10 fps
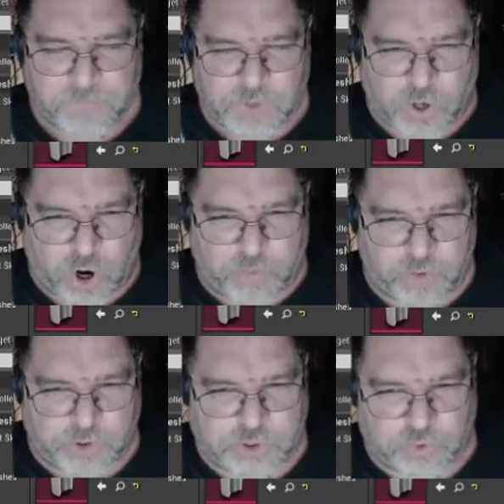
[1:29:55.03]

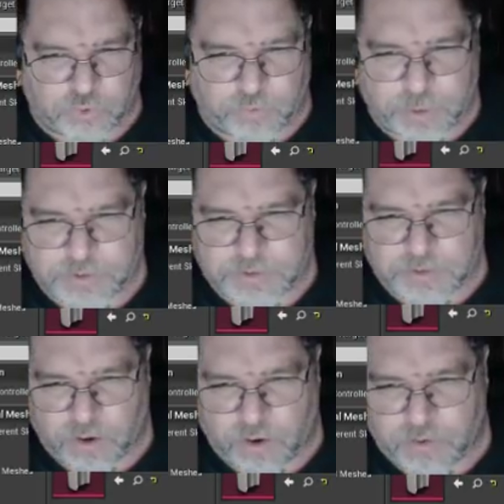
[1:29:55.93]
Armored school bus
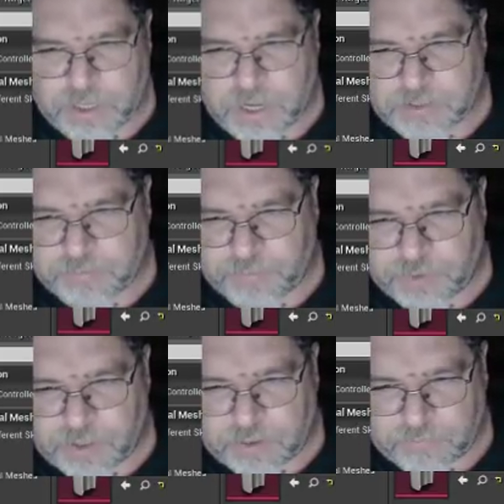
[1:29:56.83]
already has
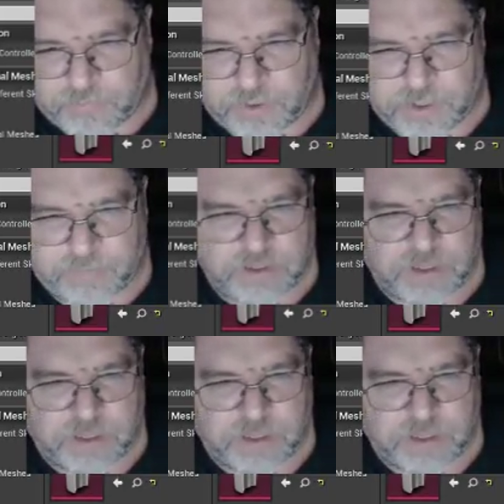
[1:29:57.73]
blood on the front of it.